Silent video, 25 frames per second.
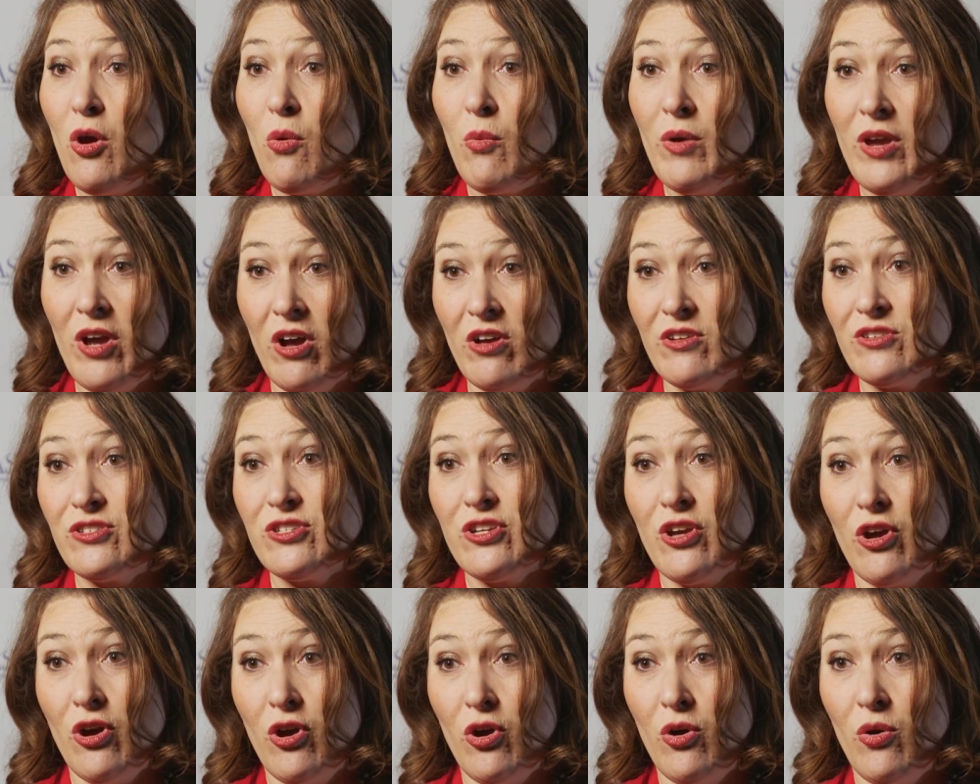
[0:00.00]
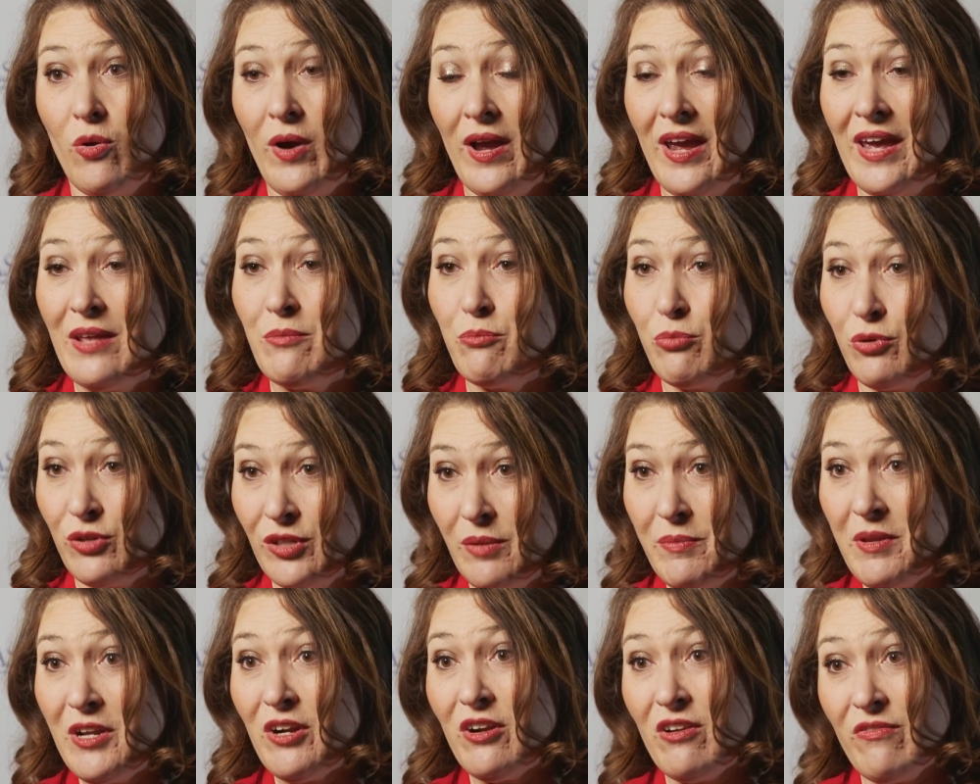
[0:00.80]
We also, in
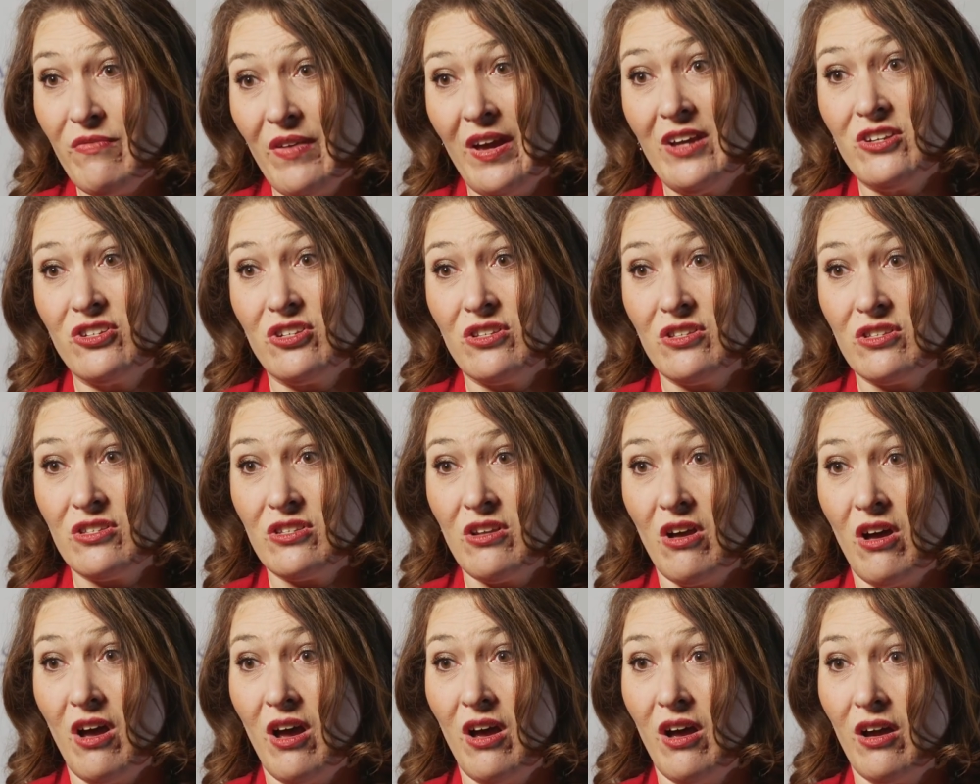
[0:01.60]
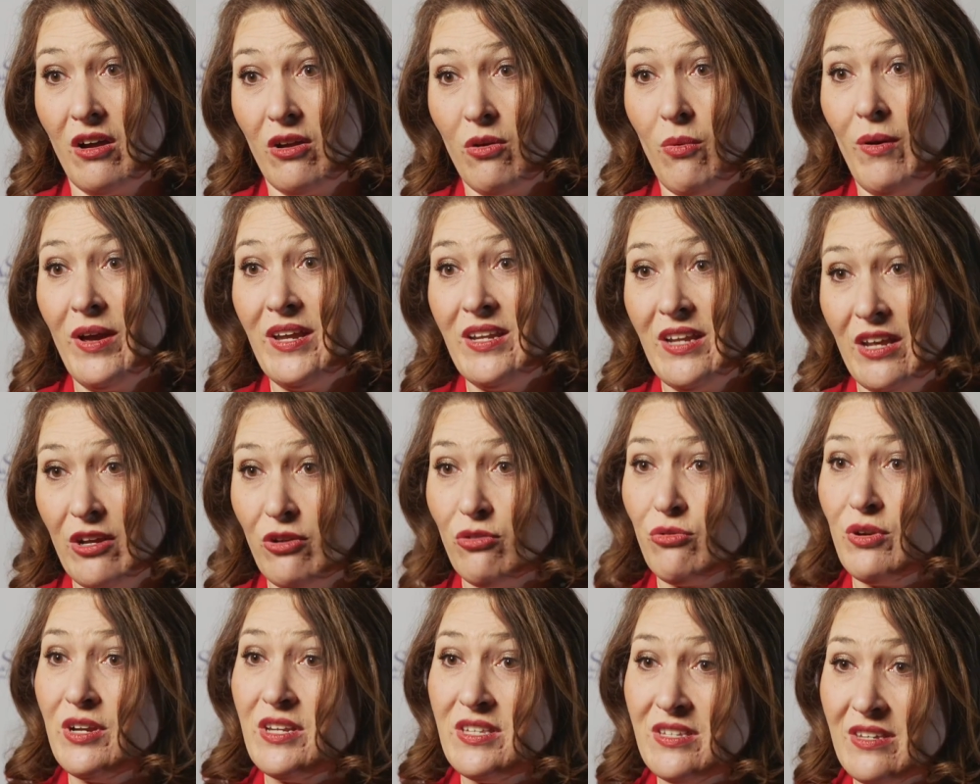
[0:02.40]
preliminary fashion, saw quite
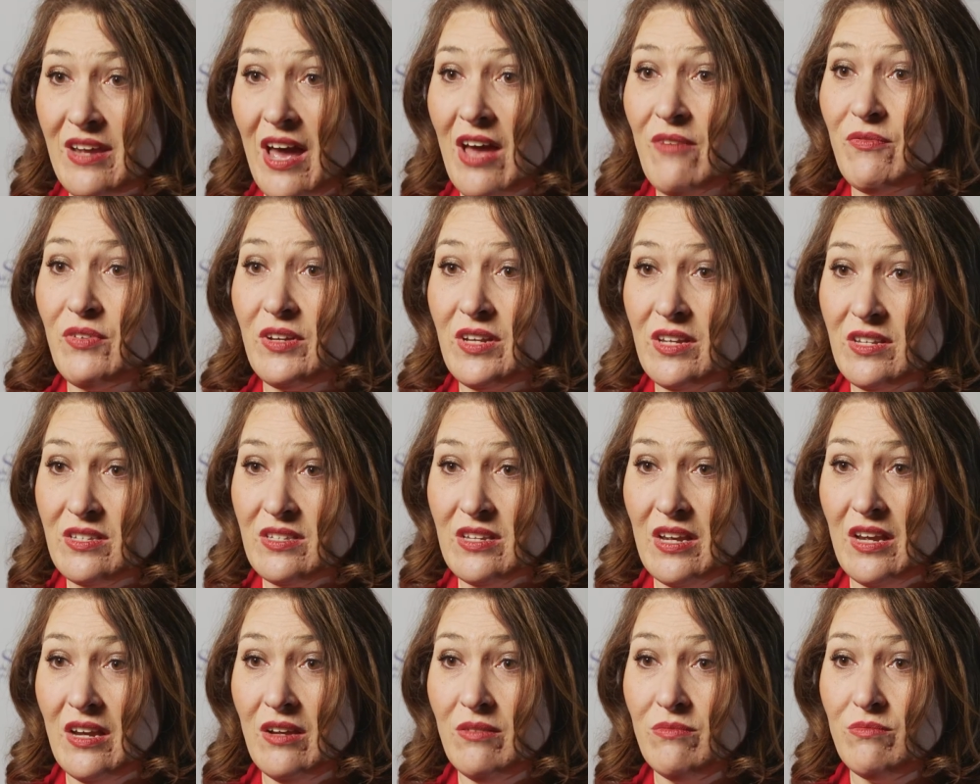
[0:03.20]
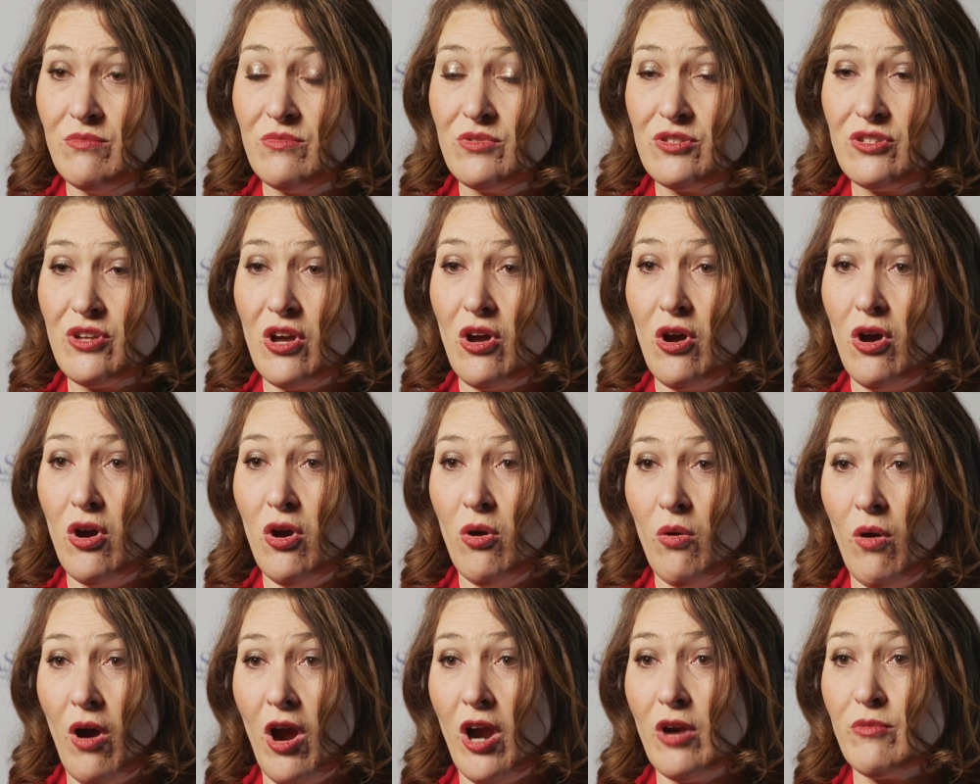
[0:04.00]
increased efficacy.
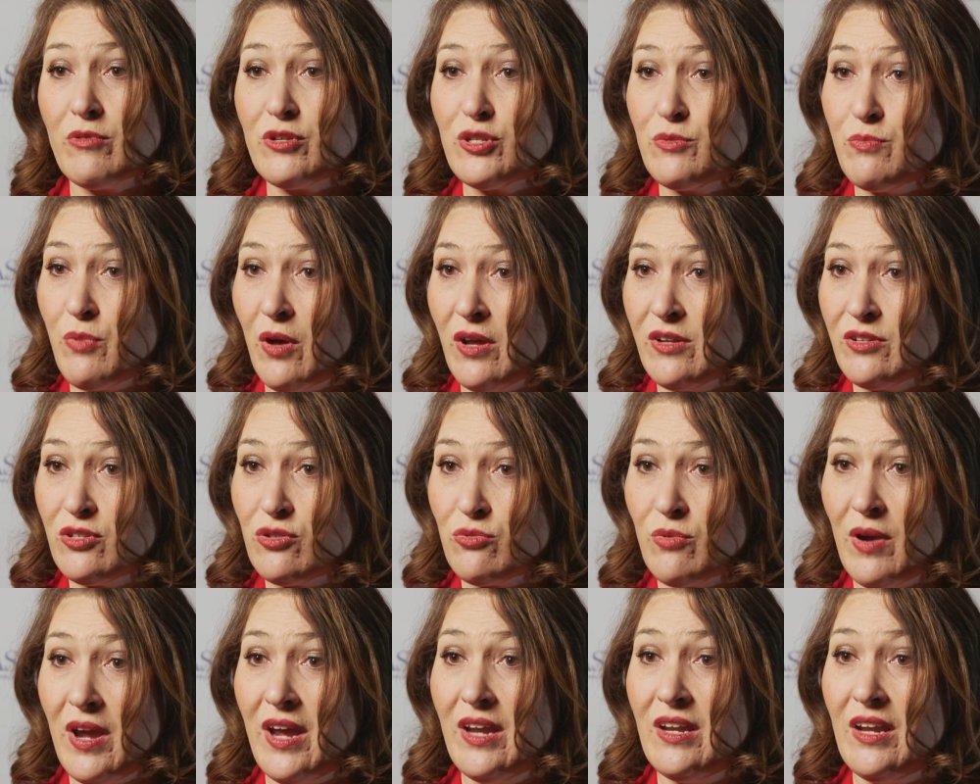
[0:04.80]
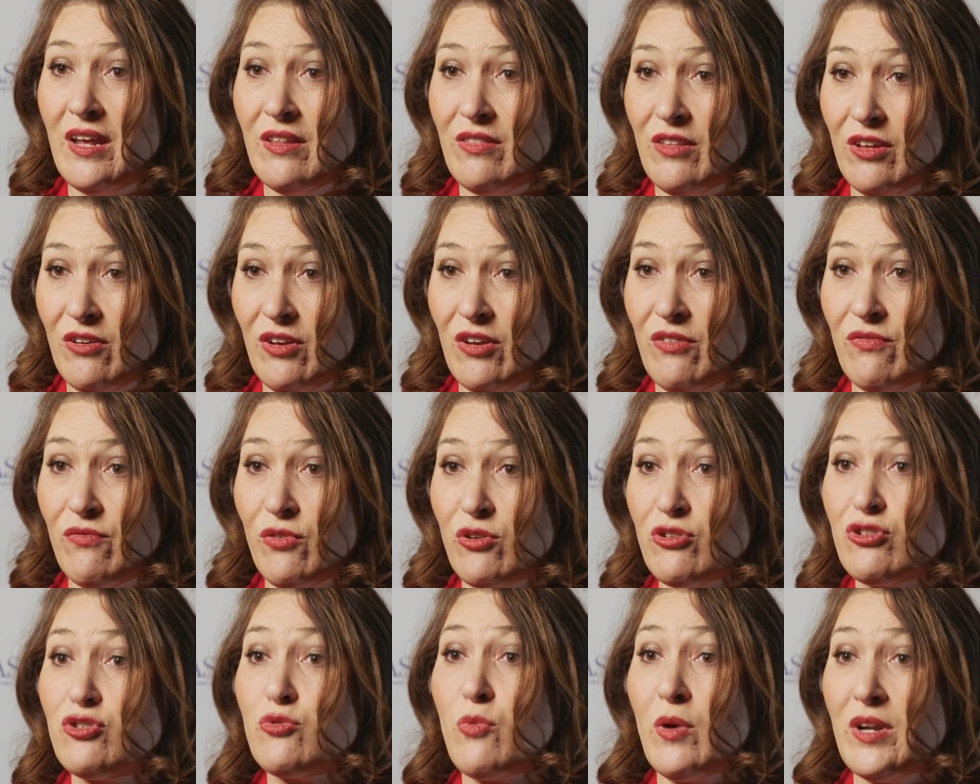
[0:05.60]
So our response rate in the
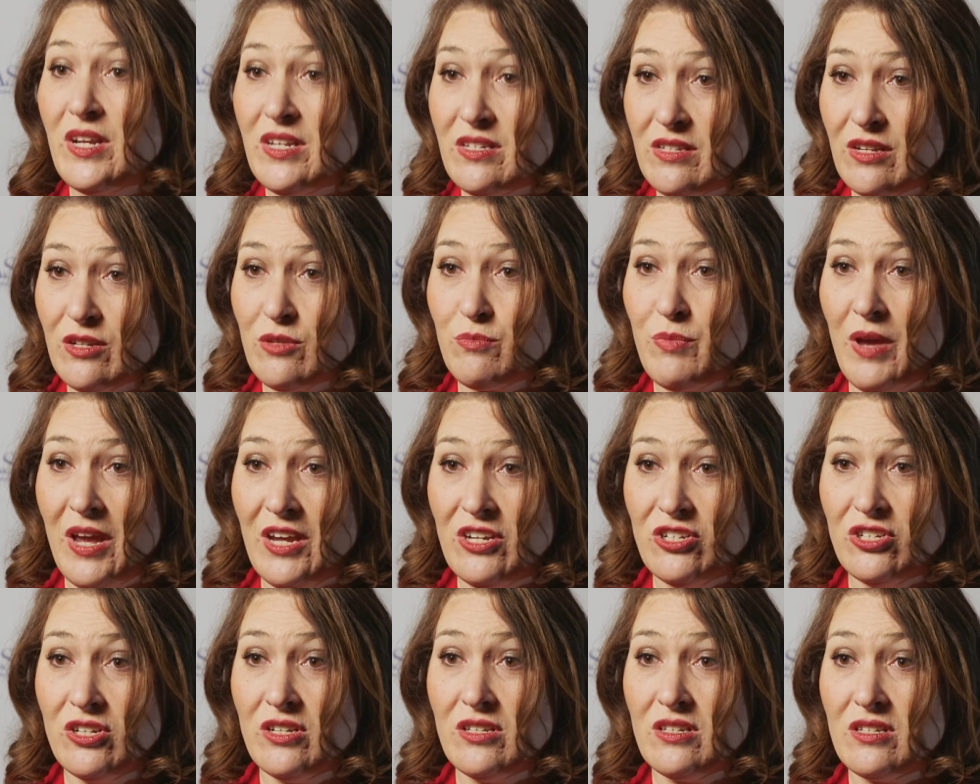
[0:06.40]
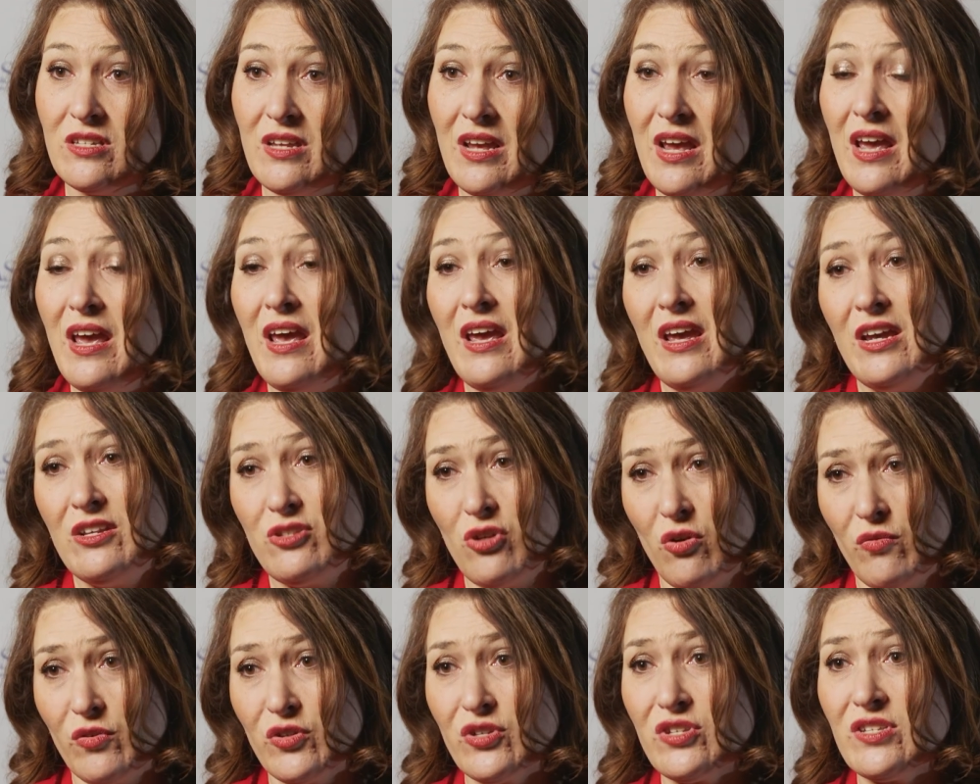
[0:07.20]
first 26 patients
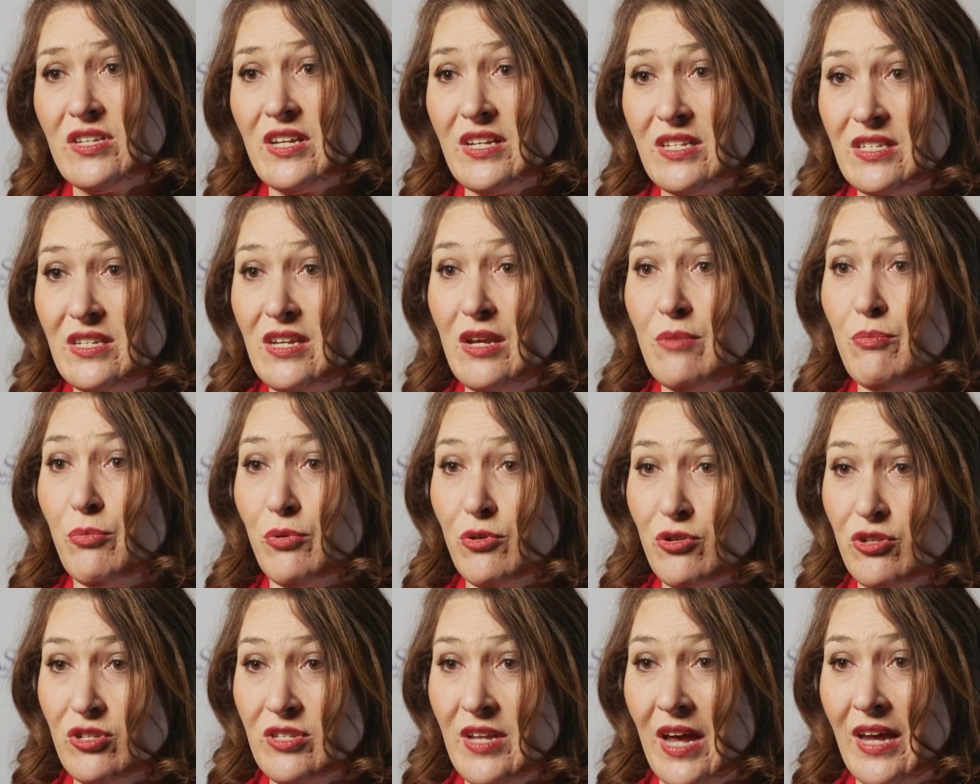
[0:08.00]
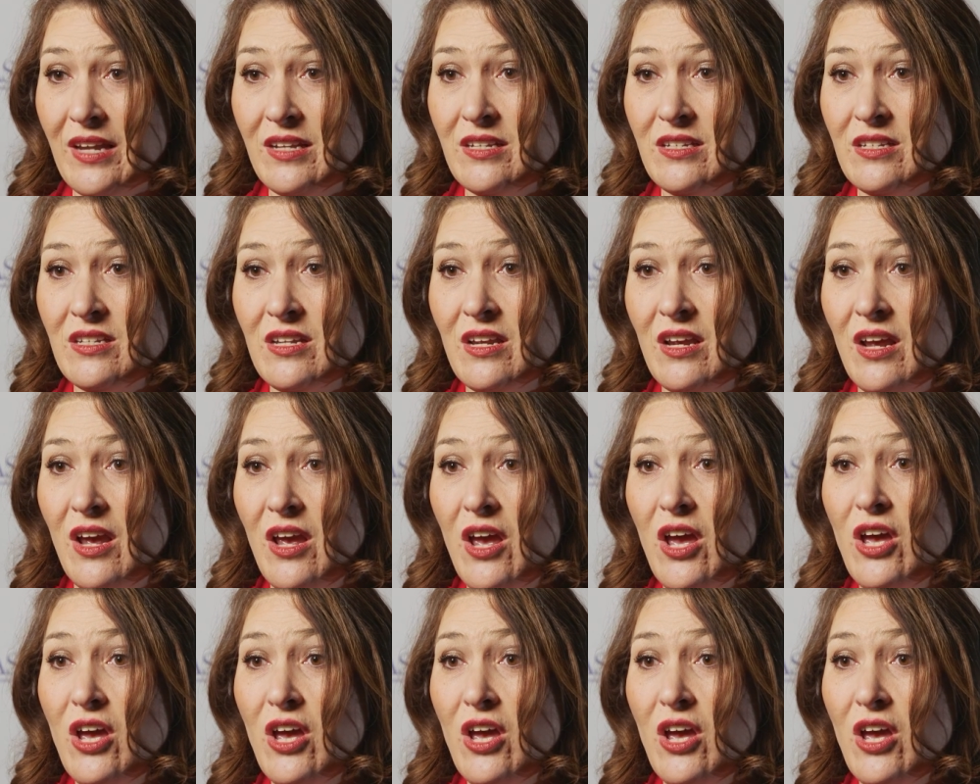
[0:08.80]
is over 60%.